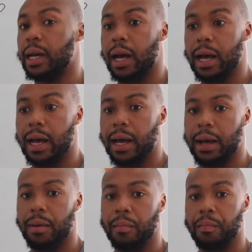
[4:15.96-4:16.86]

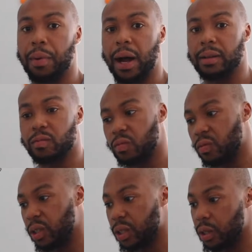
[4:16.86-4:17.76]
um, but
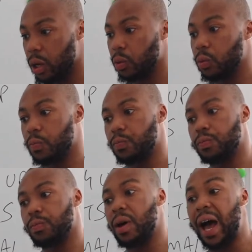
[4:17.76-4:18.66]
you know,
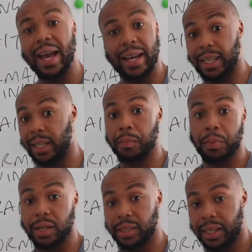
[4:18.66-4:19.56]
I hated it
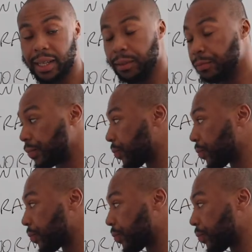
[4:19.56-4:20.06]
personally.